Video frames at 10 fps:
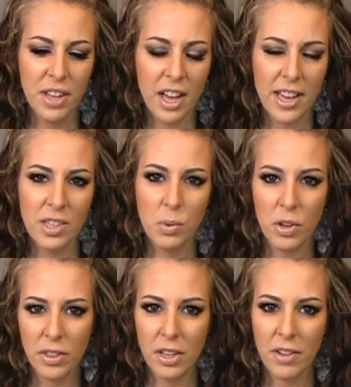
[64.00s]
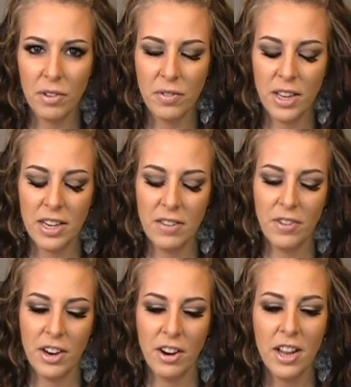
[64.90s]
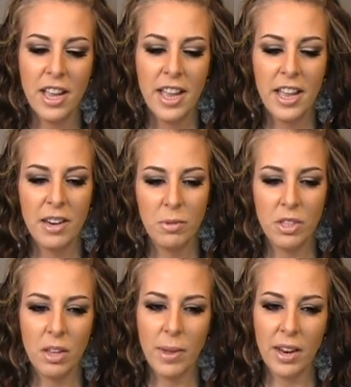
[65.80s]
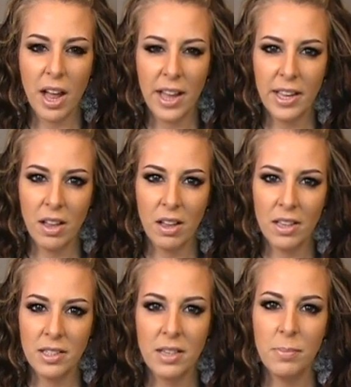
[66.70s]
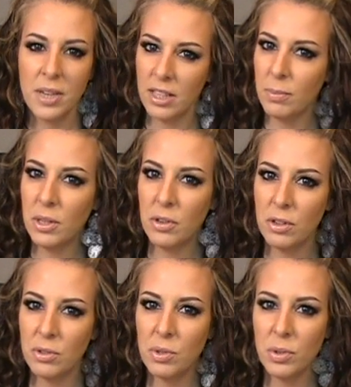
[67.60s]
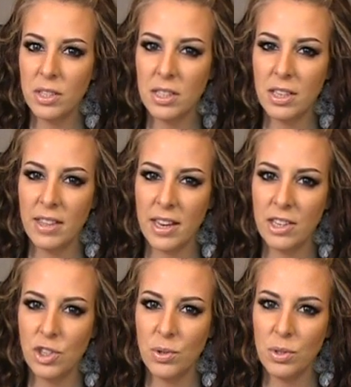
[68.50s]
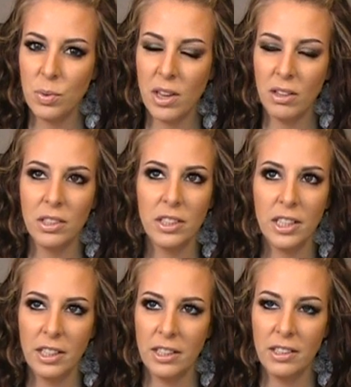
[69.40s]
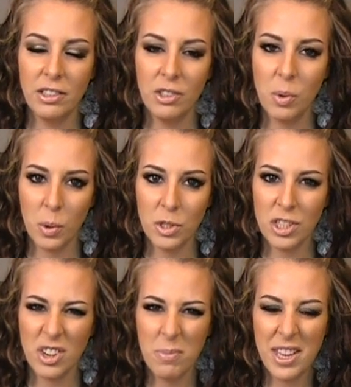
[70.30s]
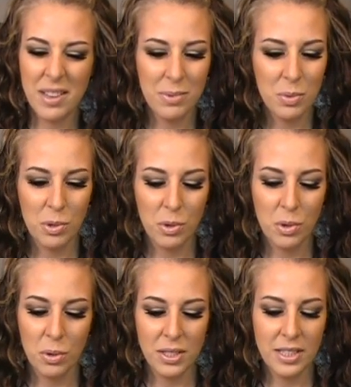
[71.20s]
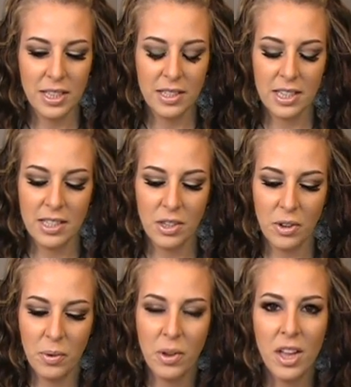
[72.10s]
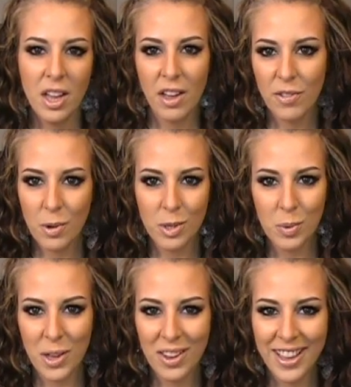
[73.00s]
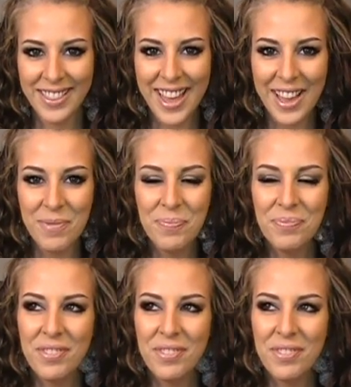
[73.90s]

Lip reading: guys were on the cover of Vanity Fair, and it was all about icons, and Penelope Cruz was in that issue as well, looking gorgeous. Her makeup's real cool and sexy, so of course we all like that.